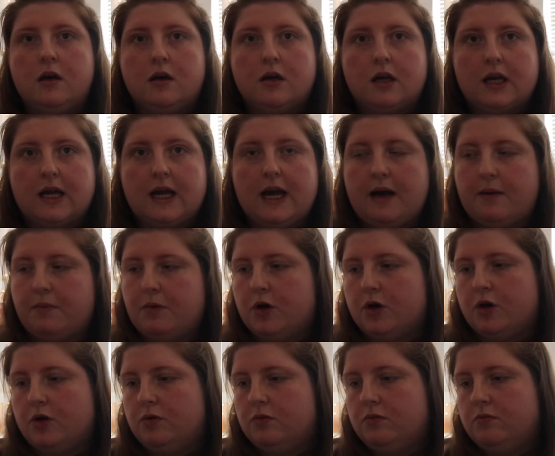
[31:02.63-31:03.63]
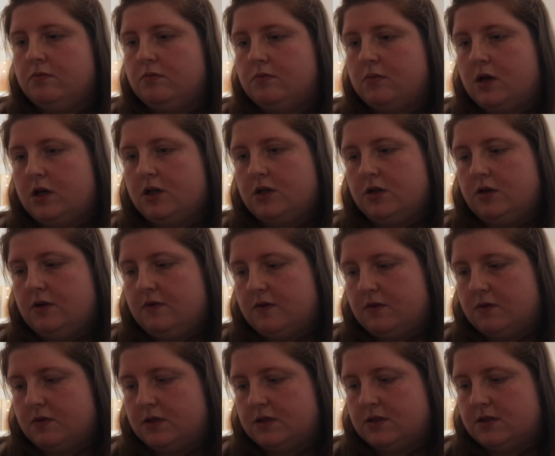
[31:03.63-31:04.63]
Camo. I don't even
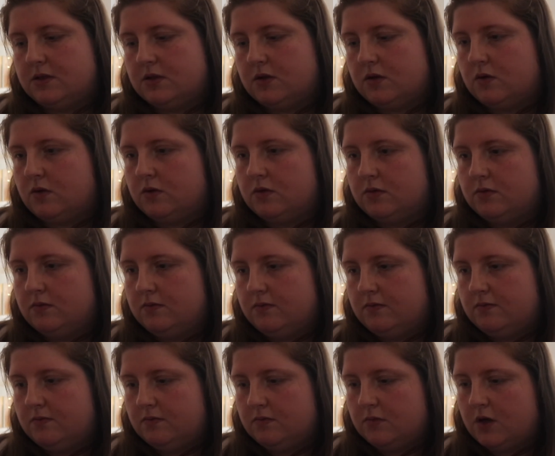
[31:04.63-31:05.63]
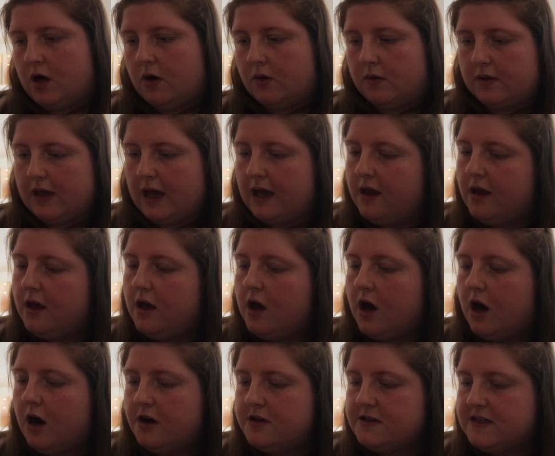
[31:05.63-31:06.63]
know what this is called. Oh, the
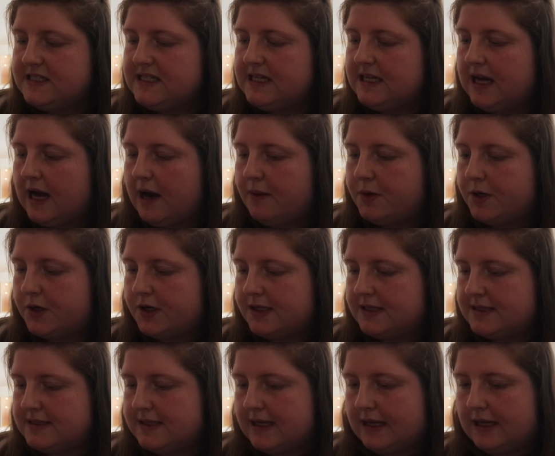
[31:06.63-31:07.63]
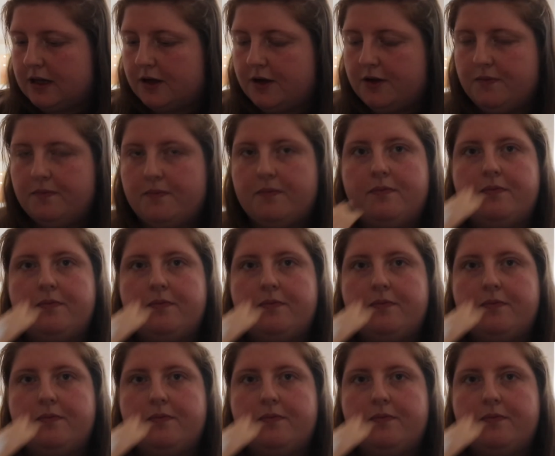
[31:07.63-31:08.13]
Hydrating Camo Concealer.